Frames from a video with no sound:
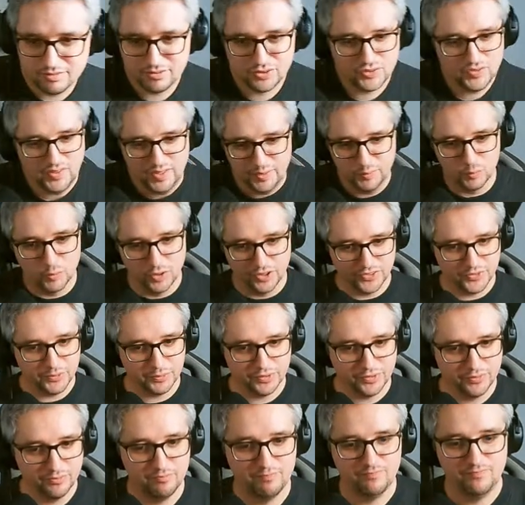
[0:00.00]
still
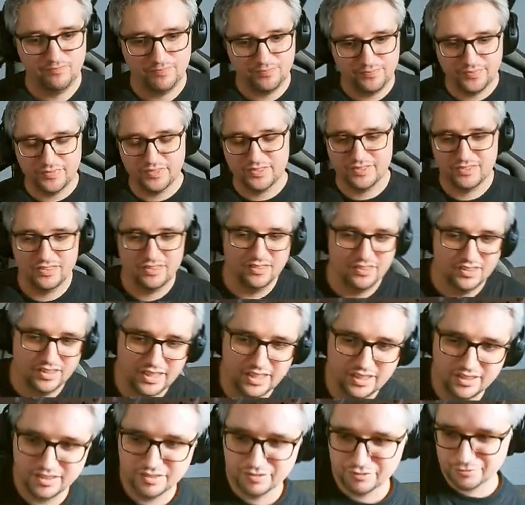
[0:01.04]
wants
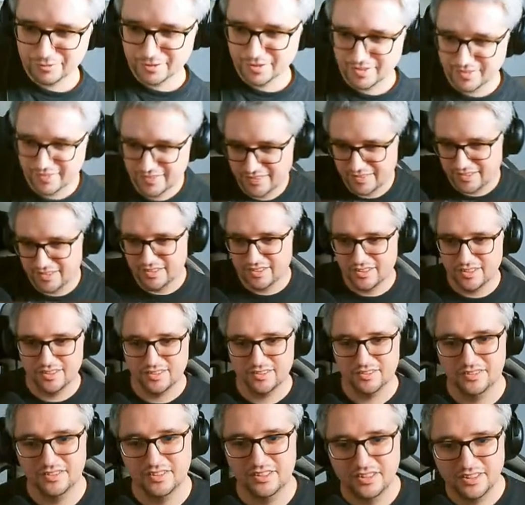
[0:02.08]
a different
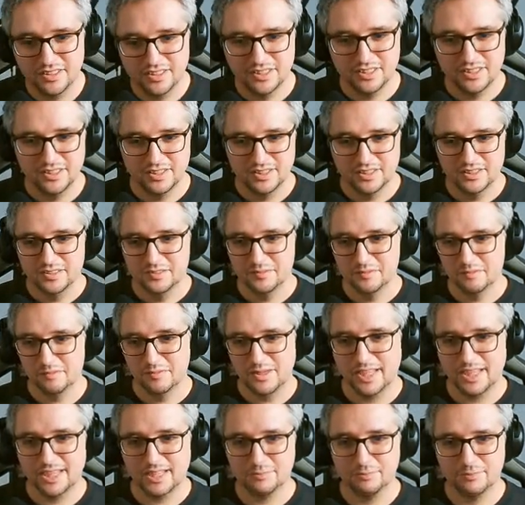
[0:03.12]
uh,
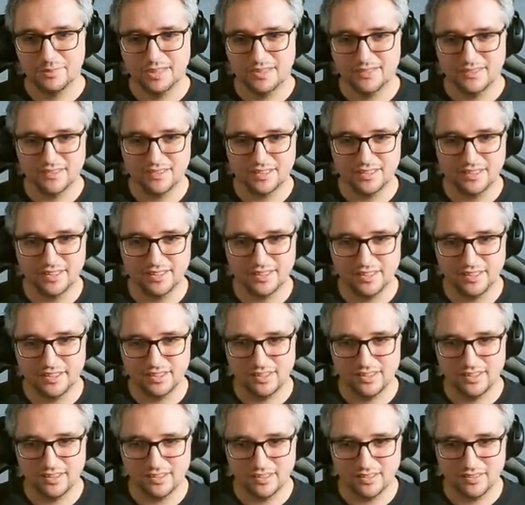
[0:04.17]
bag, basically.
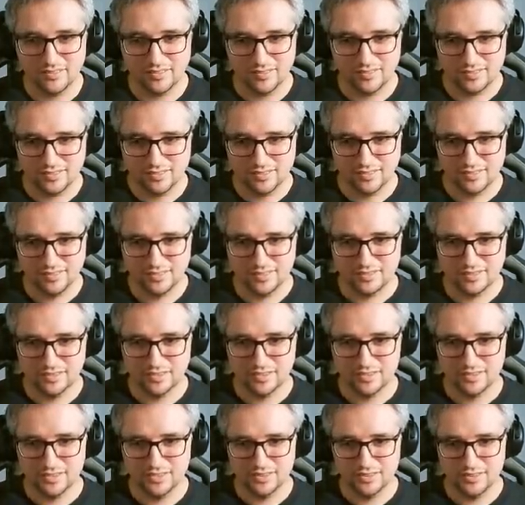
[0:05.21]

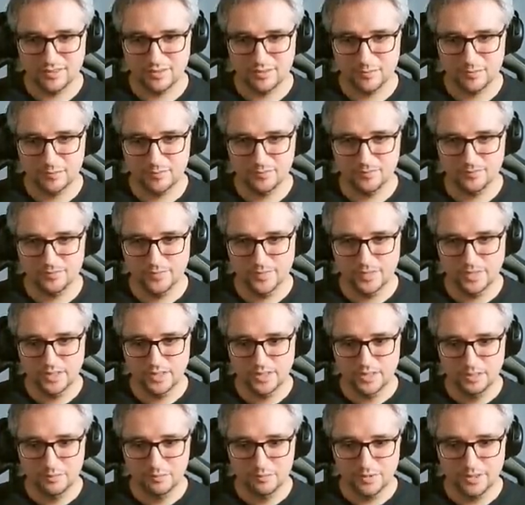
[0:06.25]
Um,
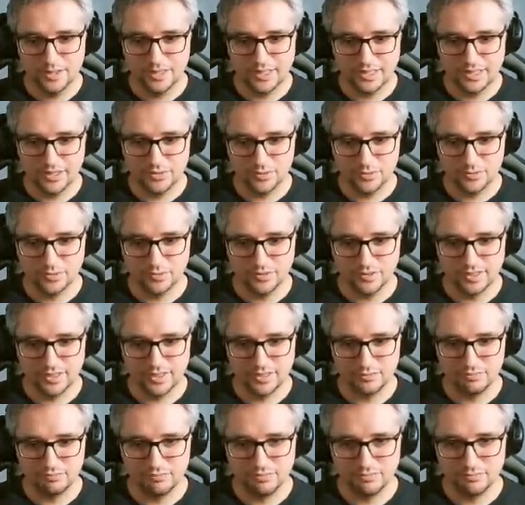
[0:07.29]
but yeah, no,
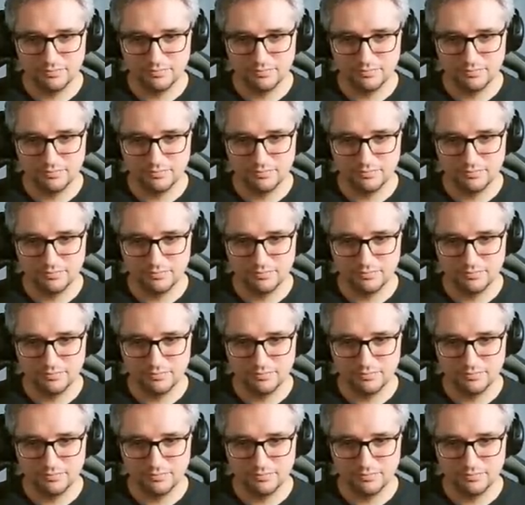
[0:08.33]
like